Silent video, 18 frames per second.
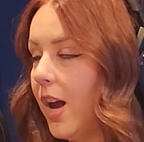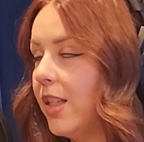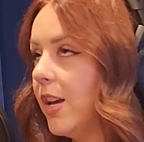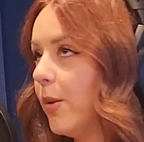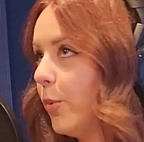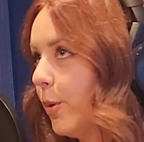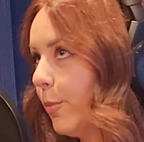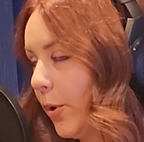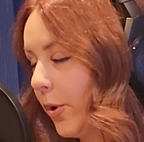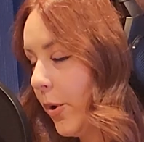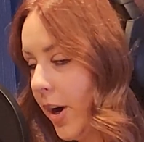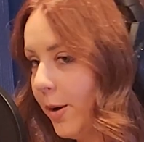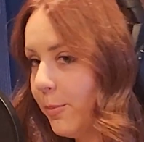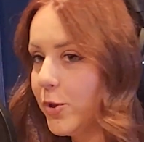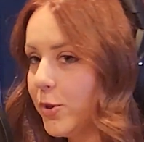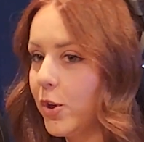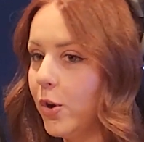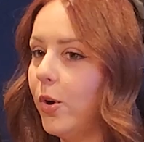And then we broke
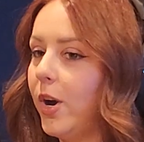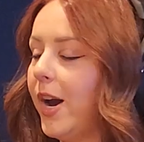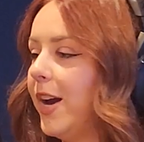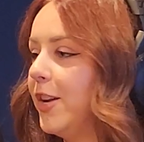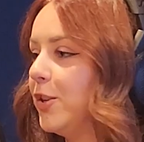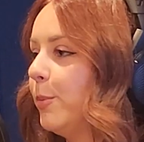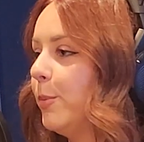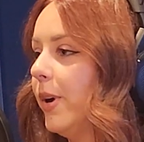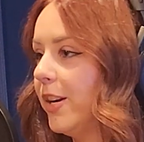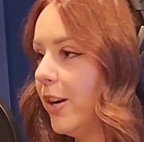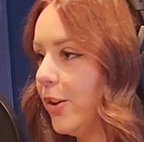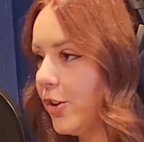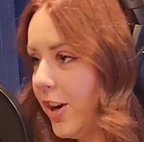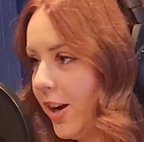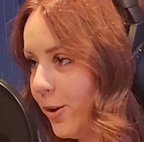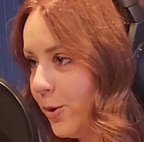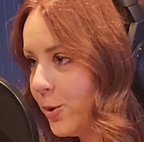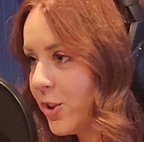up, so I had to buy
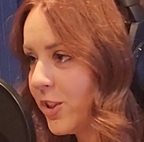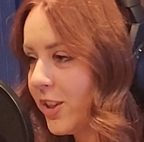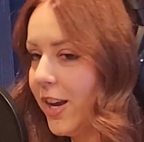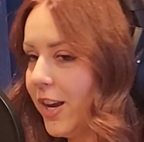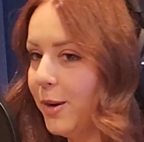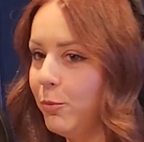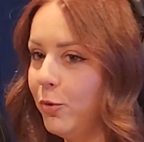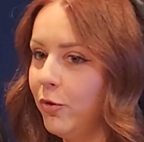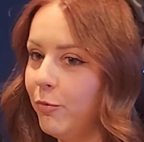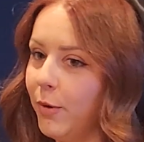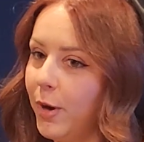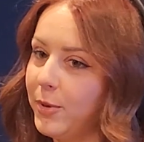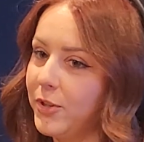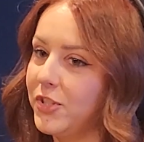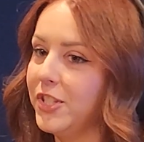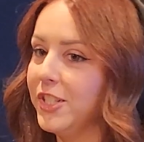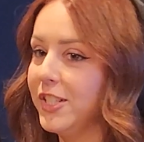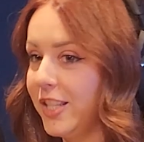another house and move my
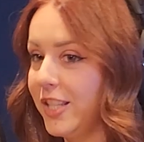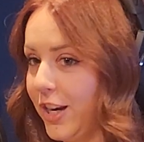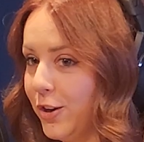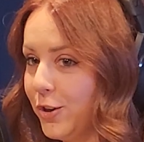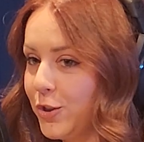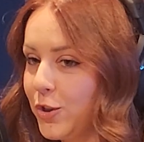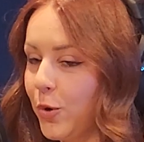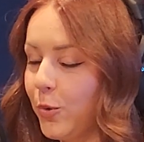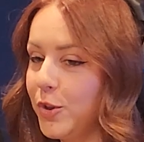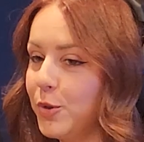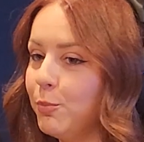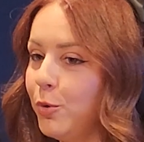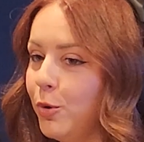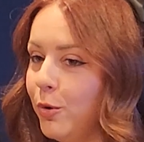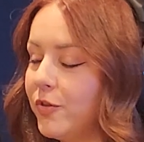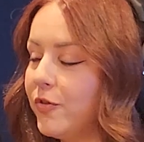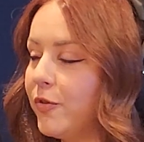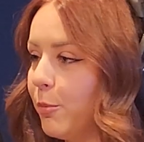business there. So it's
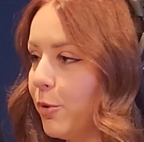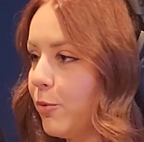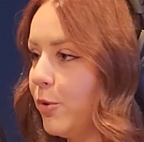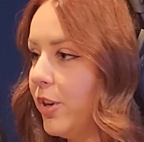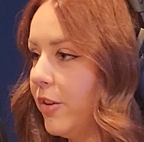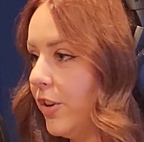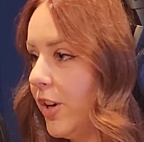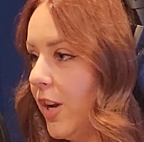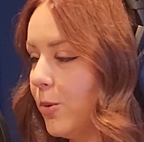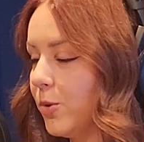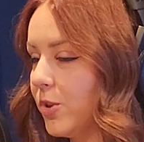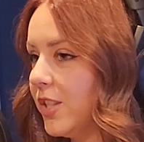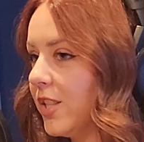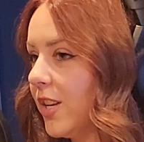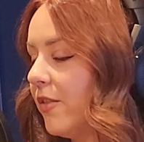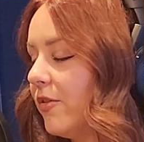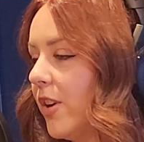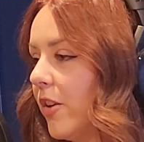moved from 3 different
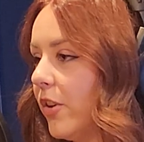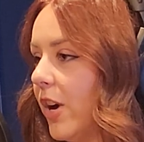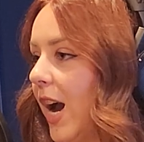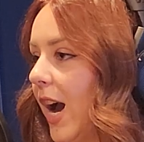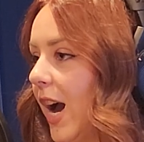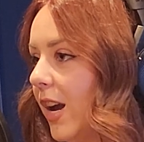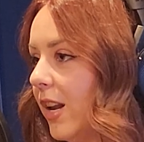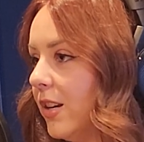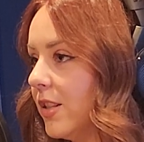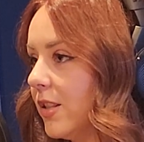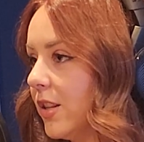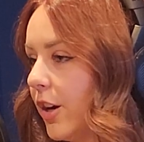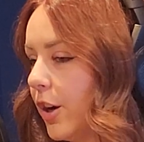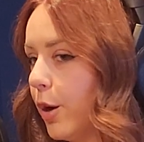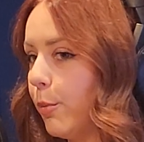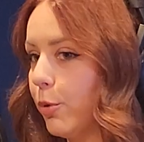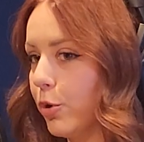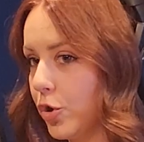houses. I've never had
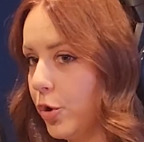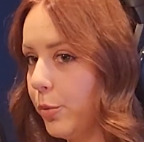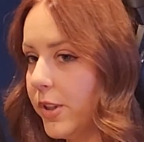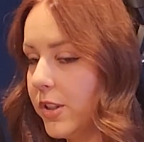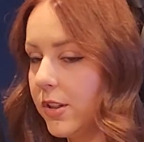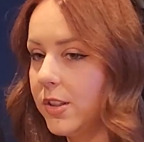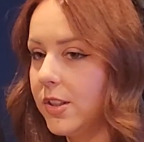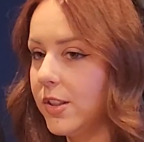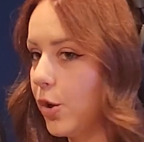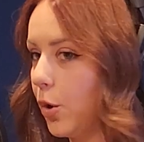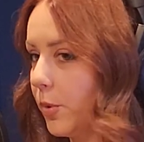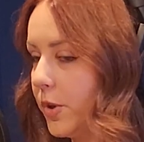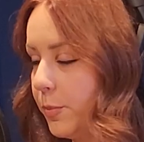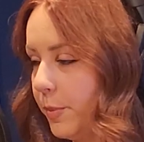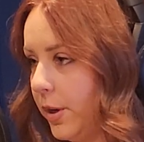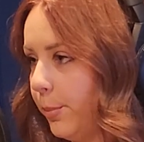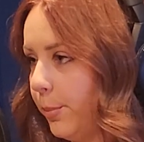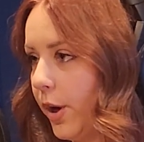a commercial business. It's
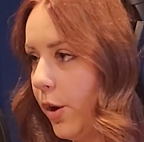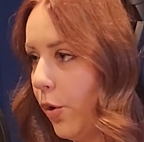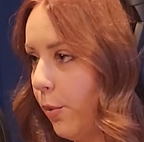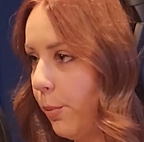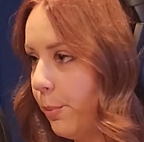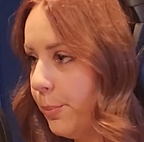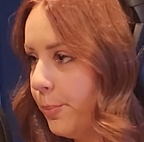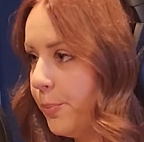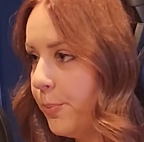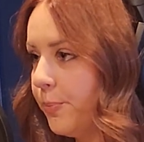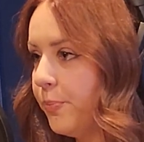always been in my home.